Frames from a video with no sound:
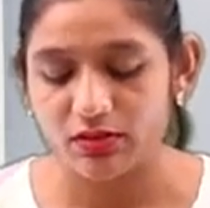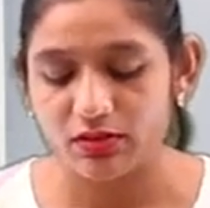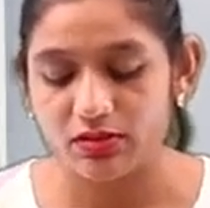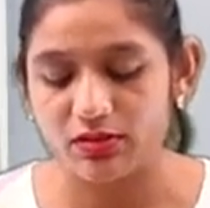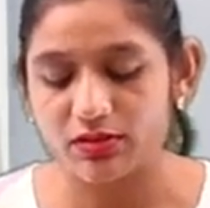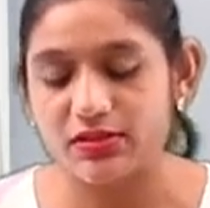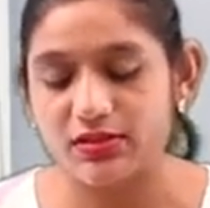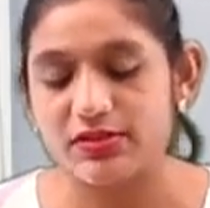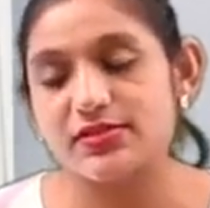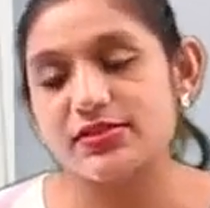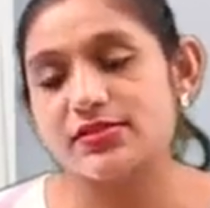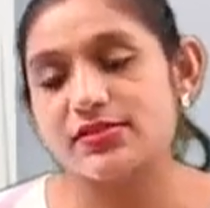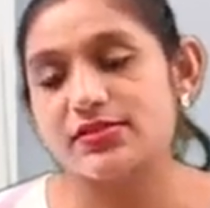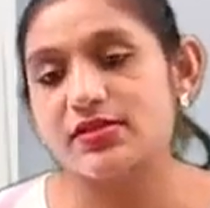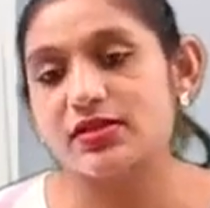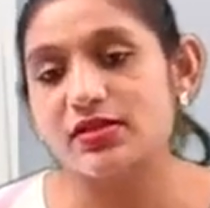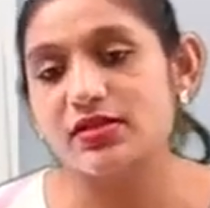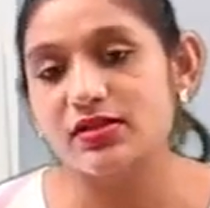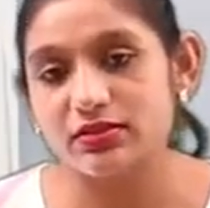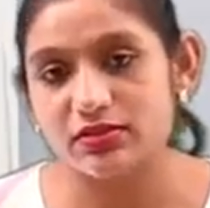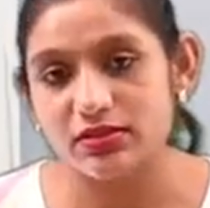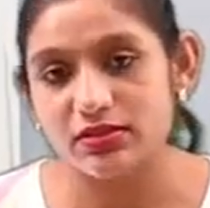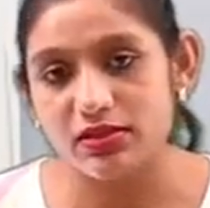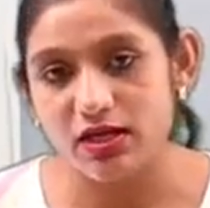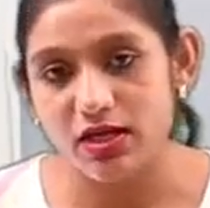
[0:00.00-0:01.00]
This is the
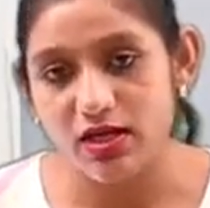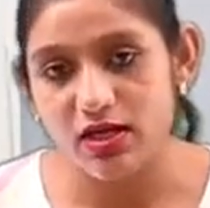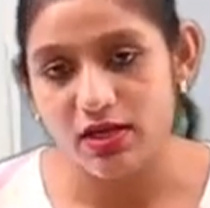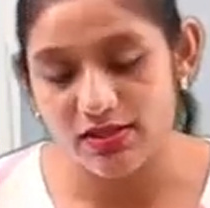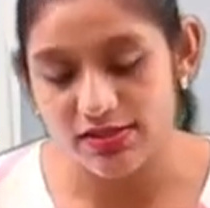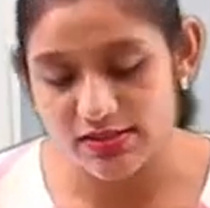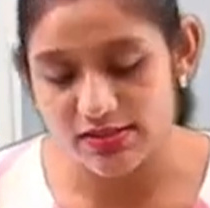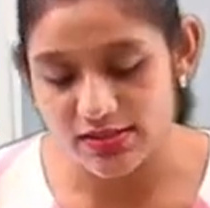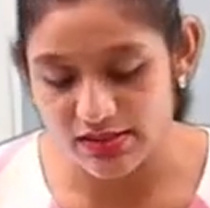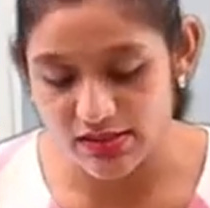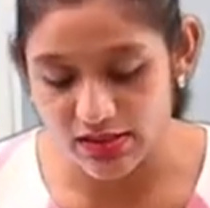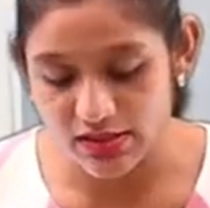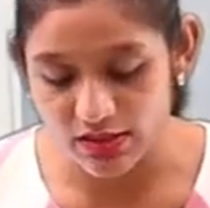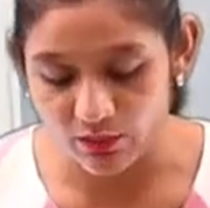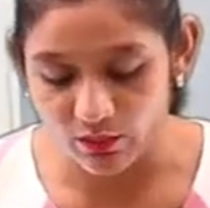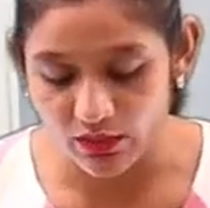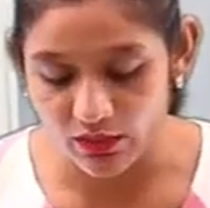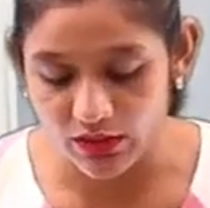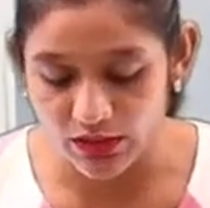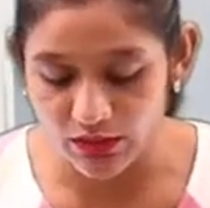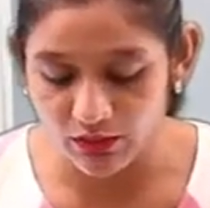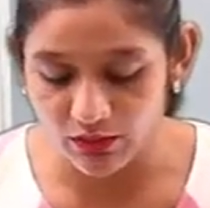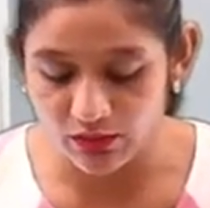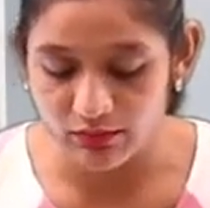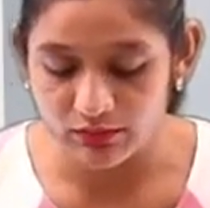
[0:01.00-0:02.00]
hertz is
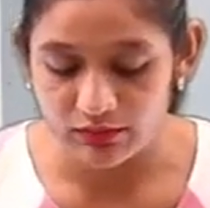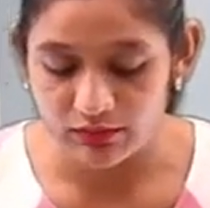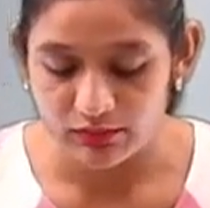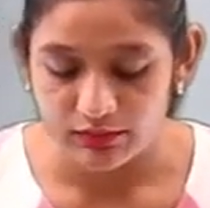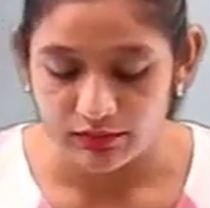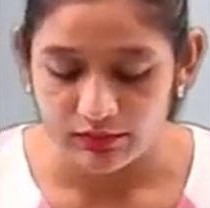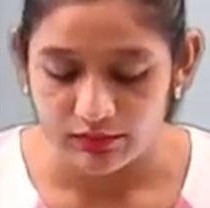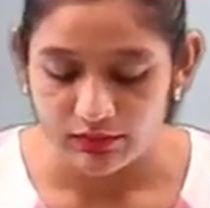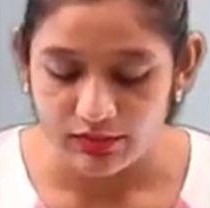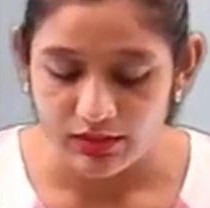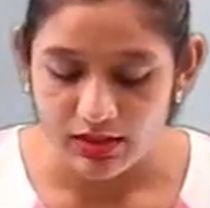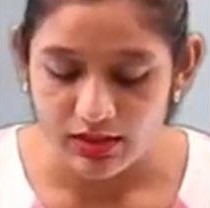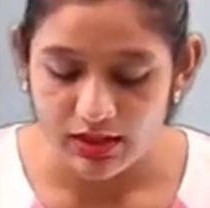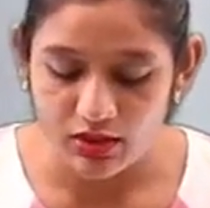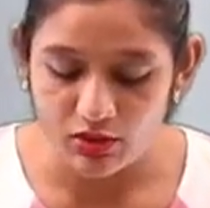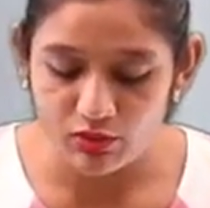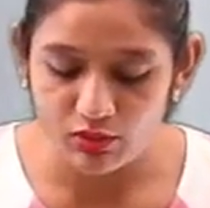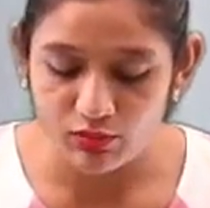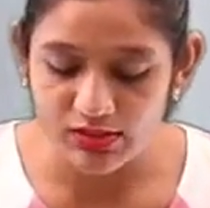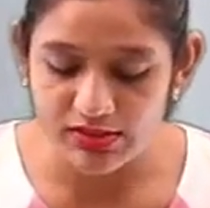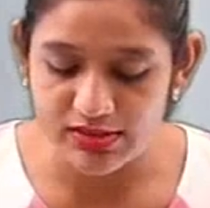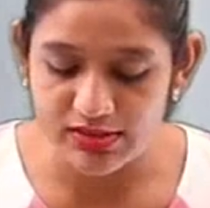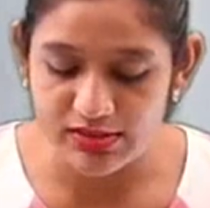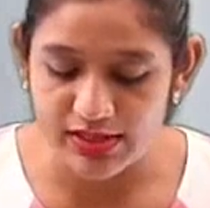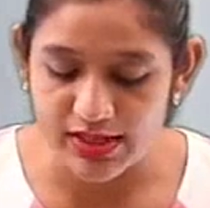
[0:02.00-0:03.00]
equal to how
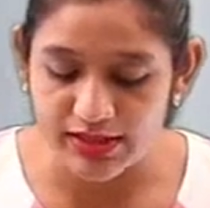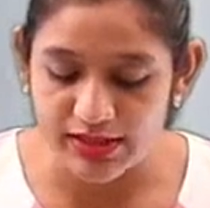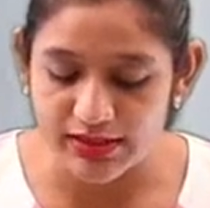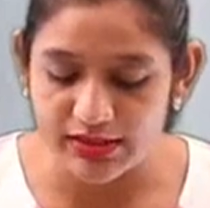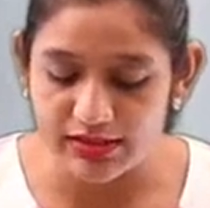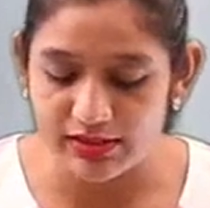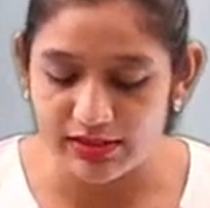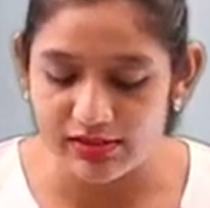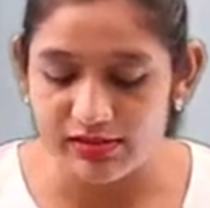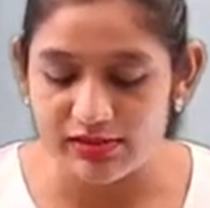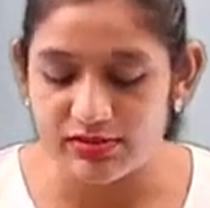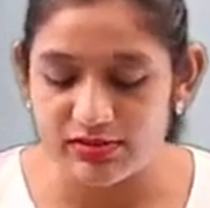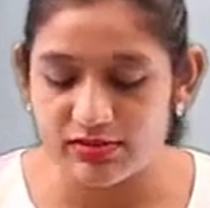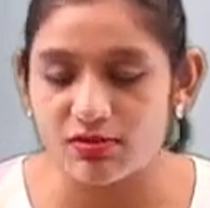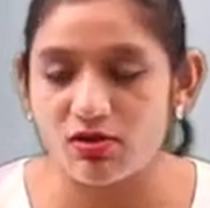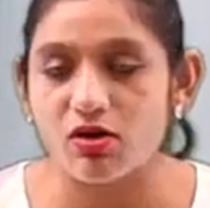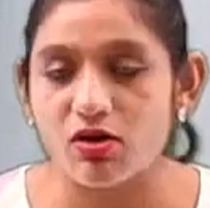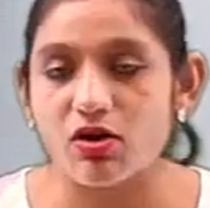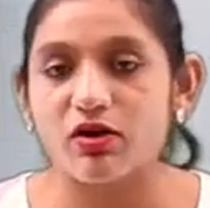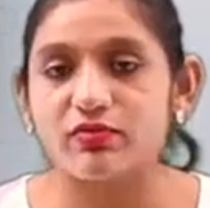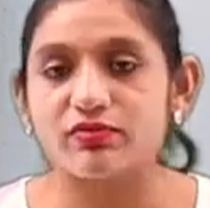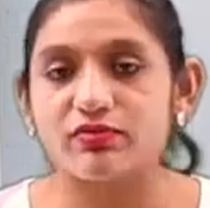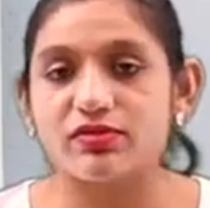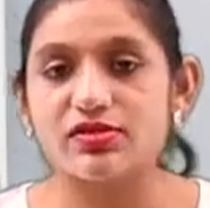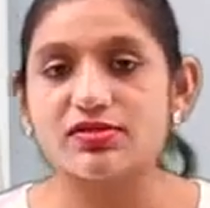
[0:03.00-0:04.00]
much cycles
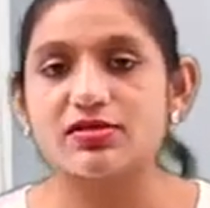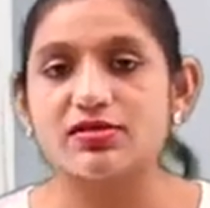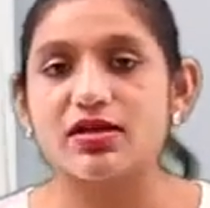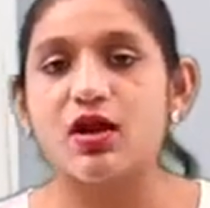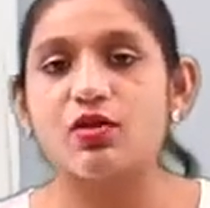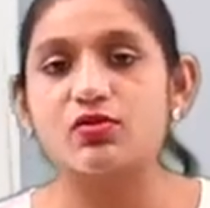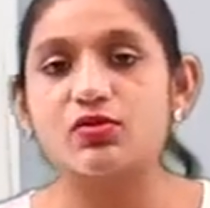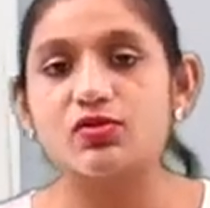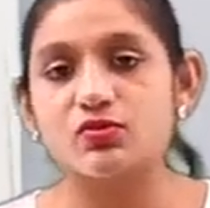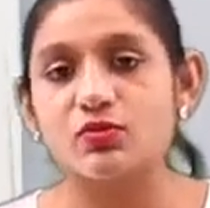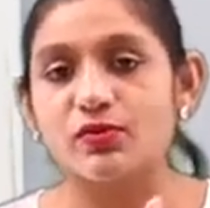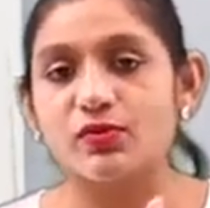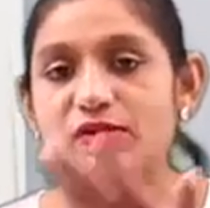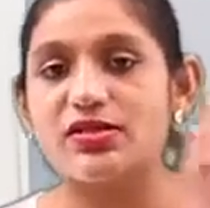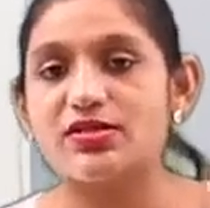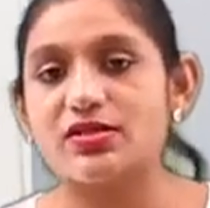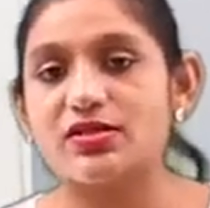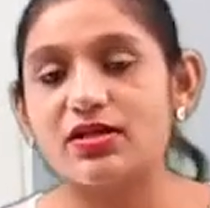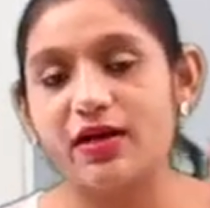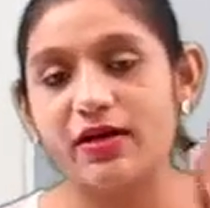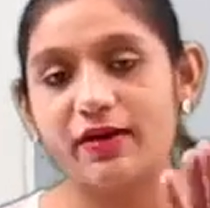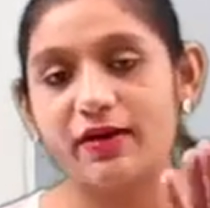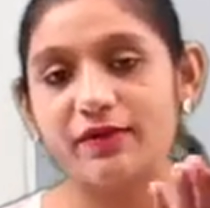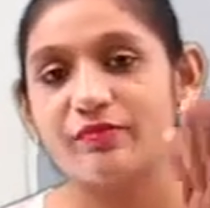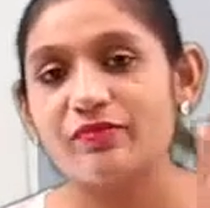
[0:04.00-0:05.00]
of the sounds which
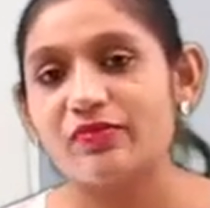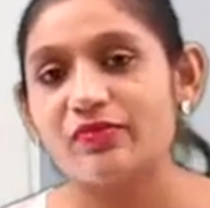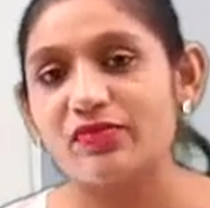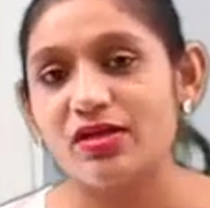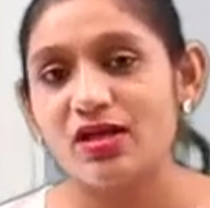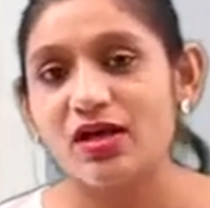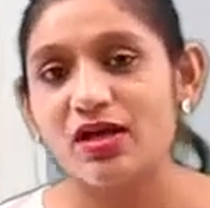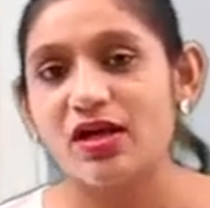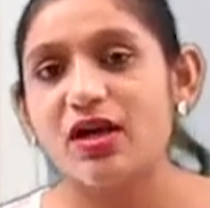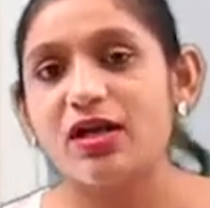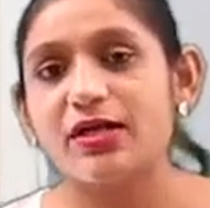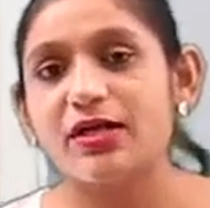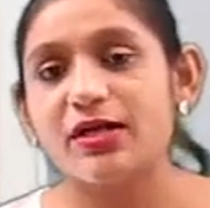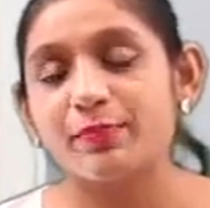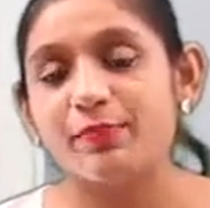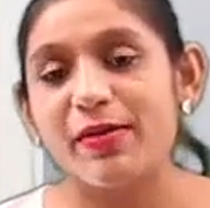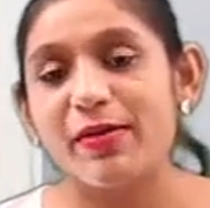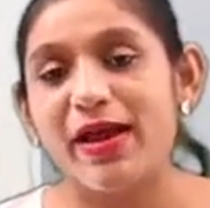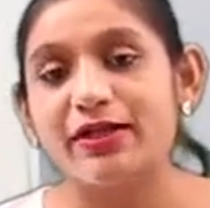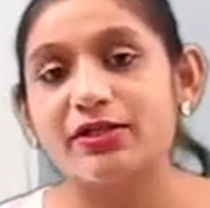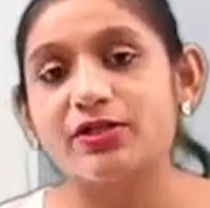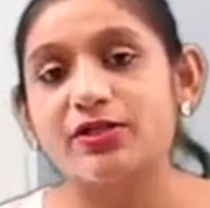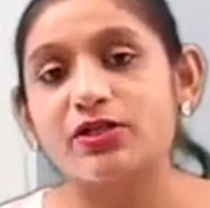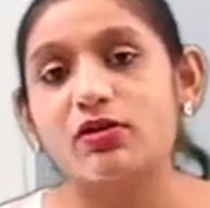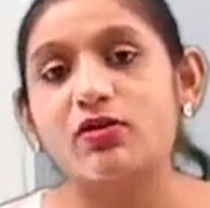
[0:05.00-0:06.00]
are
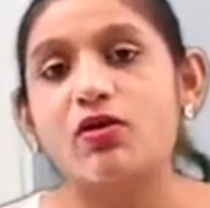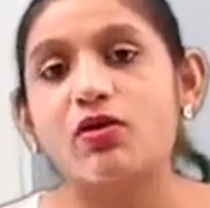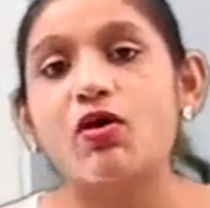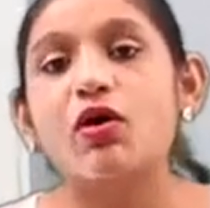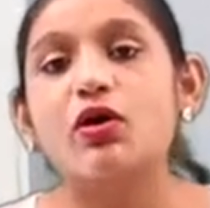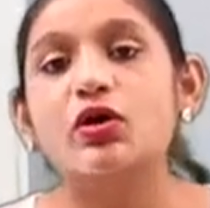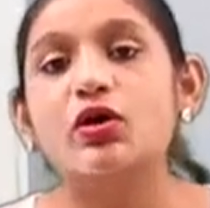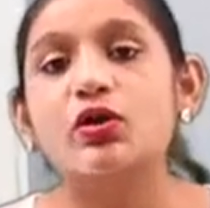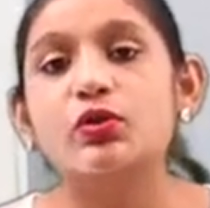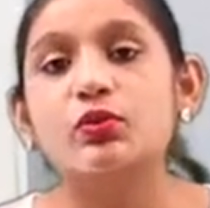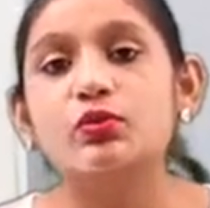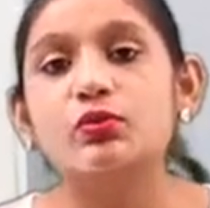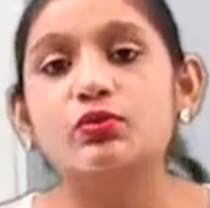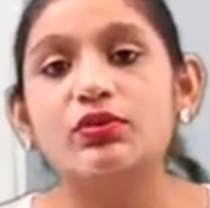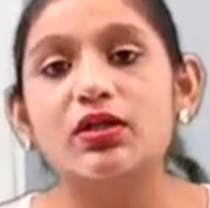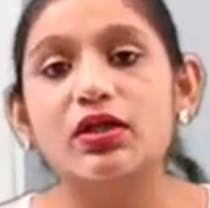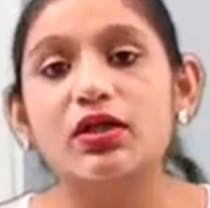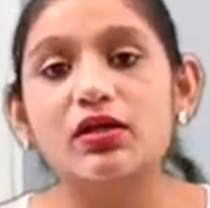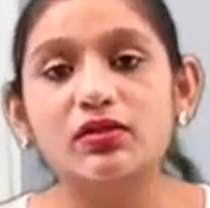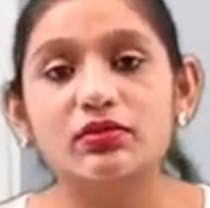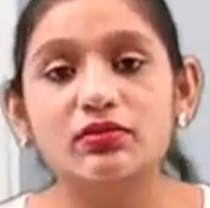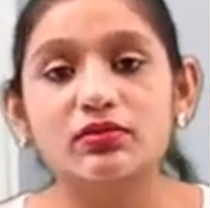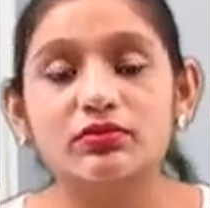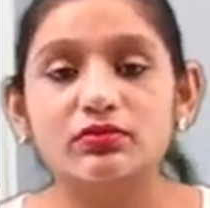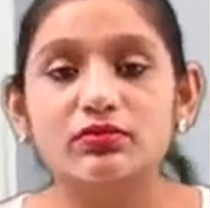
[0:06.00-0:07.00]
depict onto
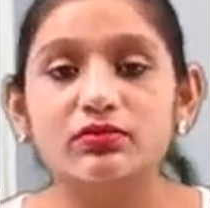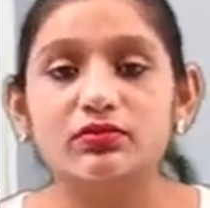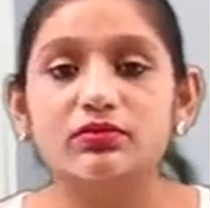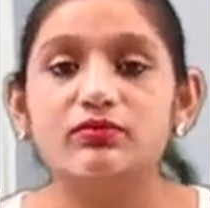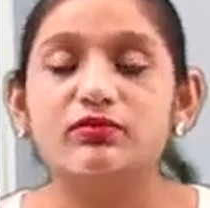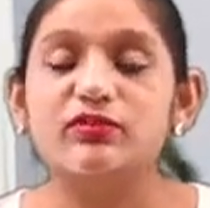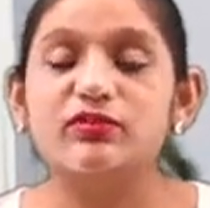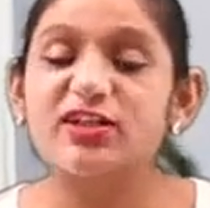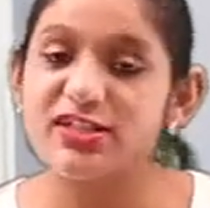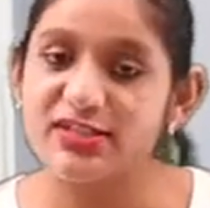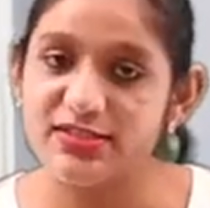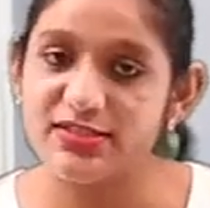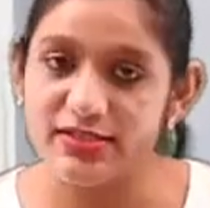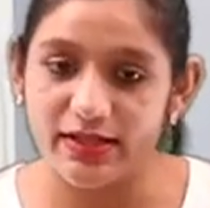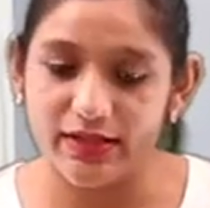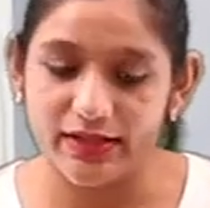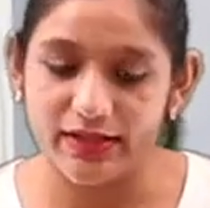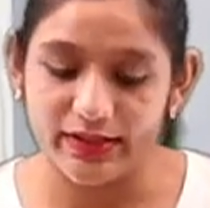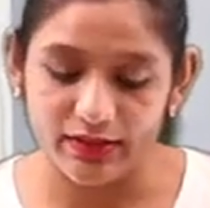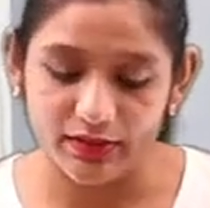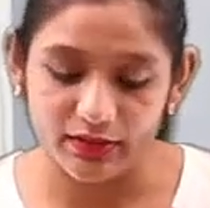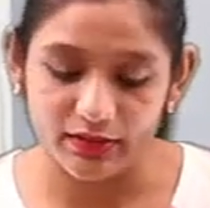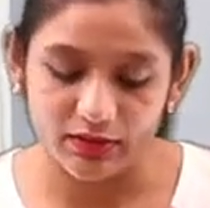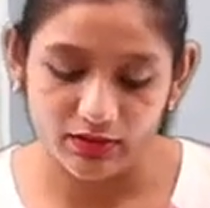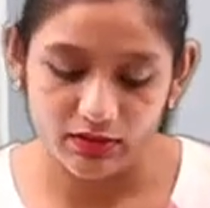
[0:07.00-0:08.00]
the 1
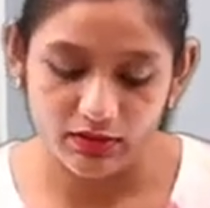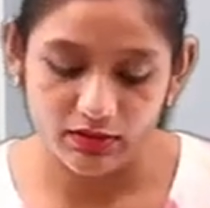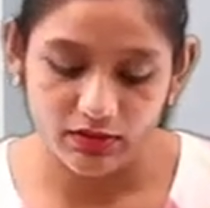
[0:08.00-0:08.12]
second.